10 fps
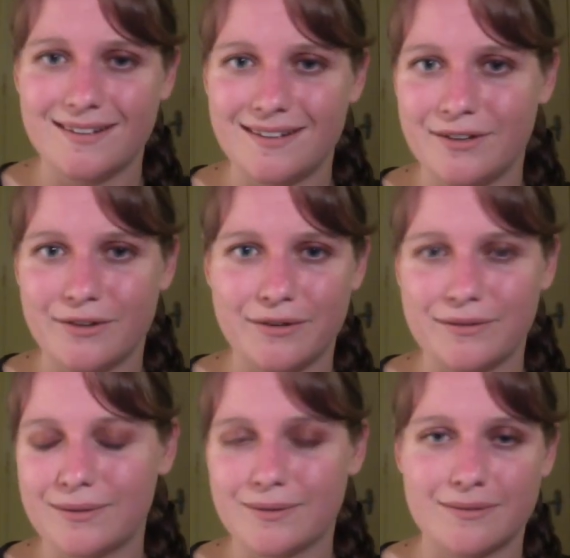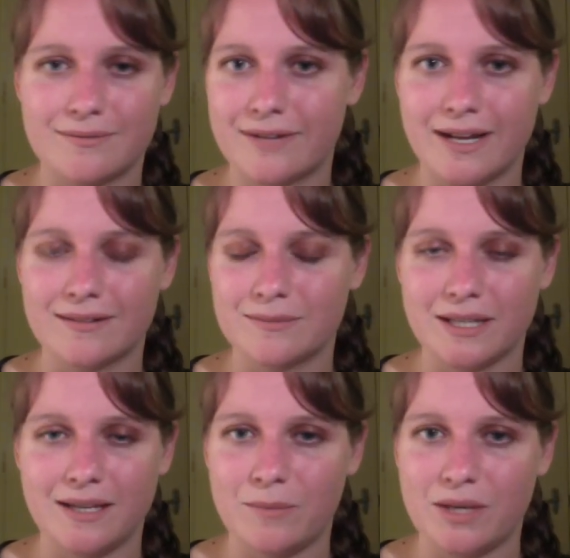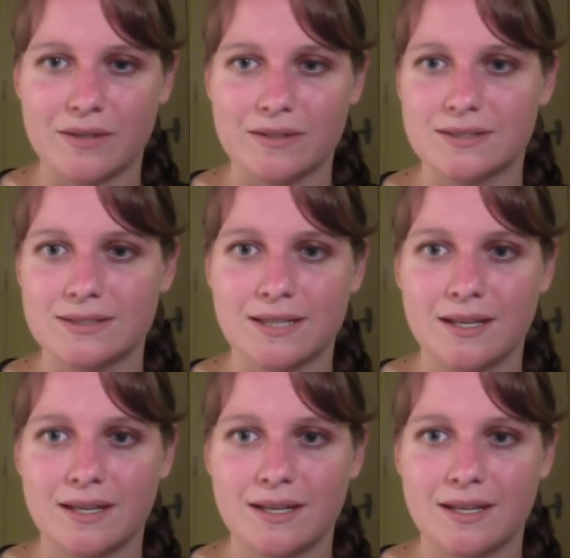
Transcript: a note randomly, because